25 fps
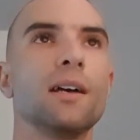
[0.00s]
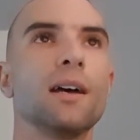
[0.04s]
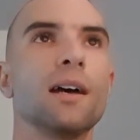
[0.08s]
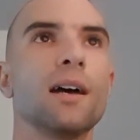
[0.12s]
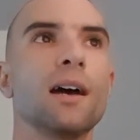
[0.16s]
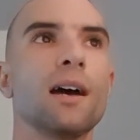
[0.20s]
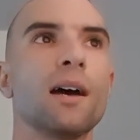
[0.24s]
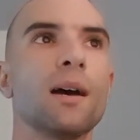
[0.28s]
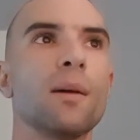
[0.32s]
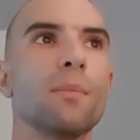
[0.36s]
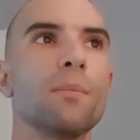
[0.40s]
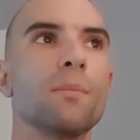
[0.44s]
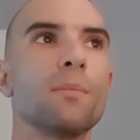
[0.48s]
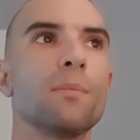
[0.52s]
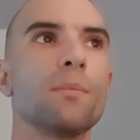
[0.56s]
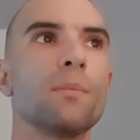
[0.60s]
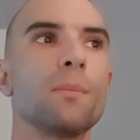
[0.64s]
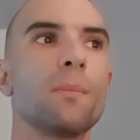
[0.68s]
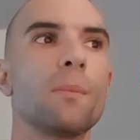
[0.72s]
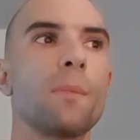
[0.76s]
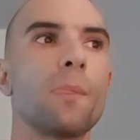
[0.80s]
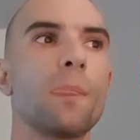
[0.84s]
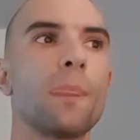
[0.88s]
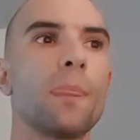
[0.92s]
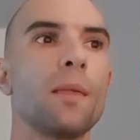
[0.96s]
um,
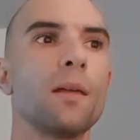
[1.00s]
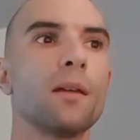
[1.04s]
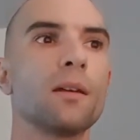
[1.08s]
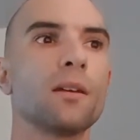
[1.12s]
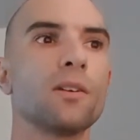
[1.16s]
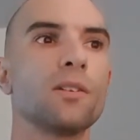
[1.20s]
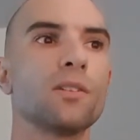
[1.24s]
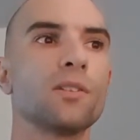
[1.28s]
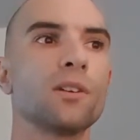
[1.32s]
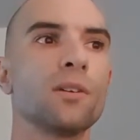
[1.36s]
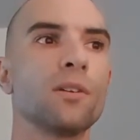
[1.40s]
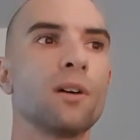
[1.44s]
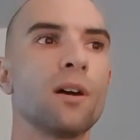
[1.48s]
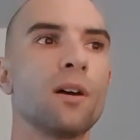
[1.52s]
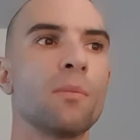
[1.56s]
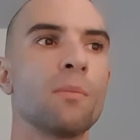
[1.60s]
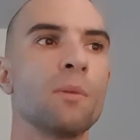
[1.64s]
because I, I,